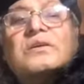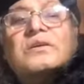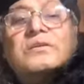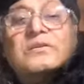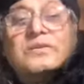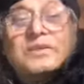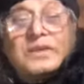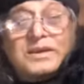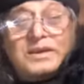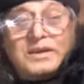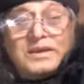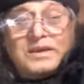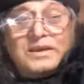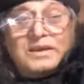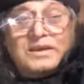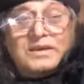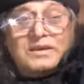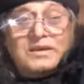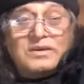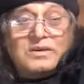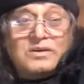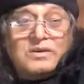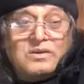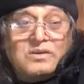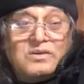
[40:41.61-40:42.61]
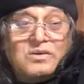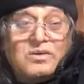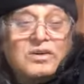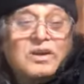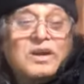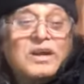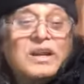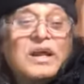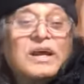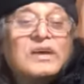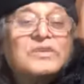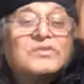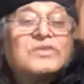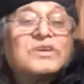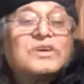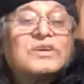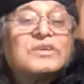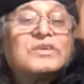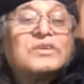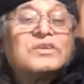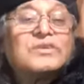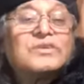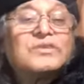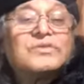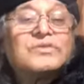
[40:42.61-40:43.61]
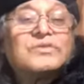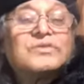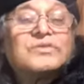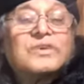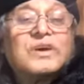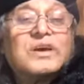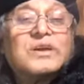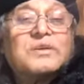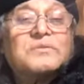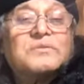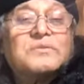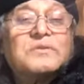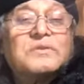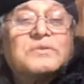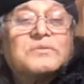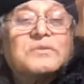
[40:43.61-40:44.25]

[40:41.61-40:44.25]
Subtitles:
The organizations and